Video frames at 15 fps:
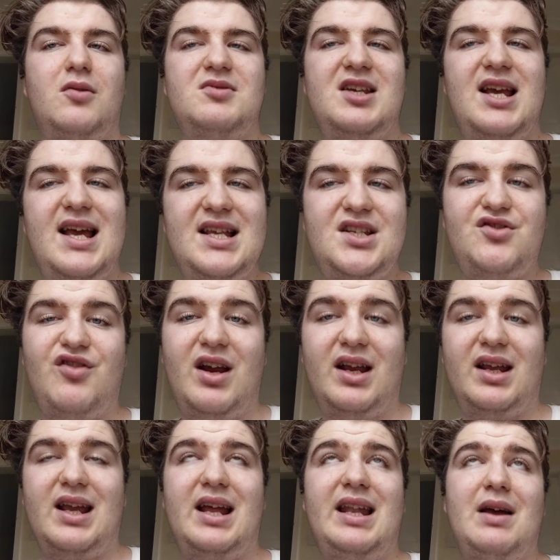up to S
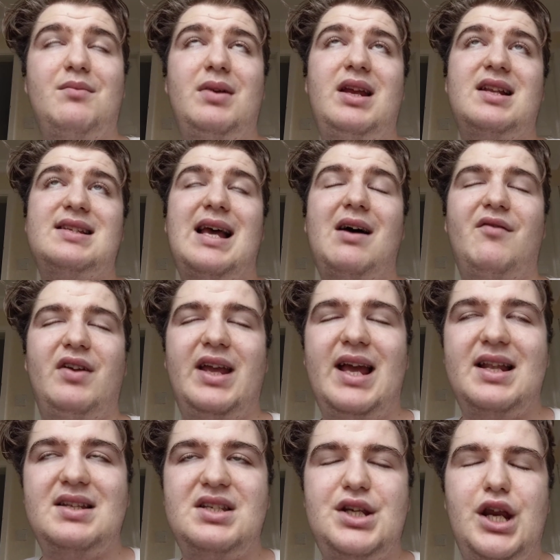rank, and that means at the
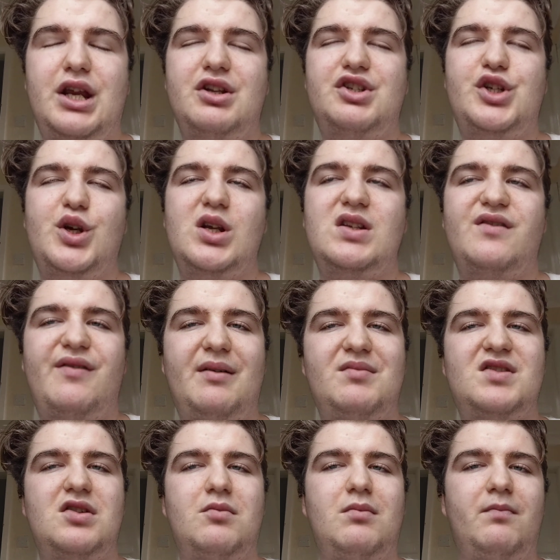end you can choose them
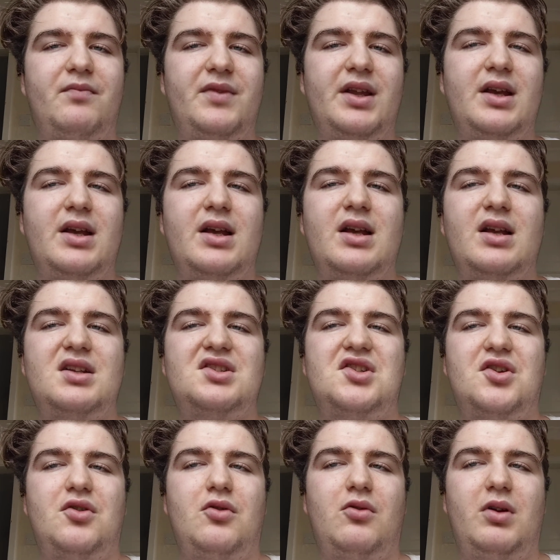to
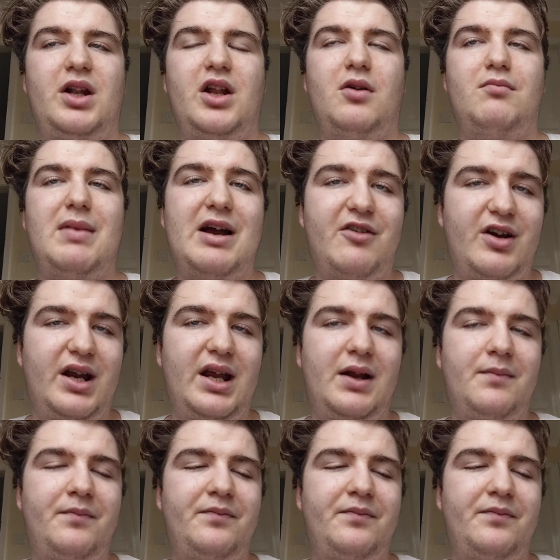marry.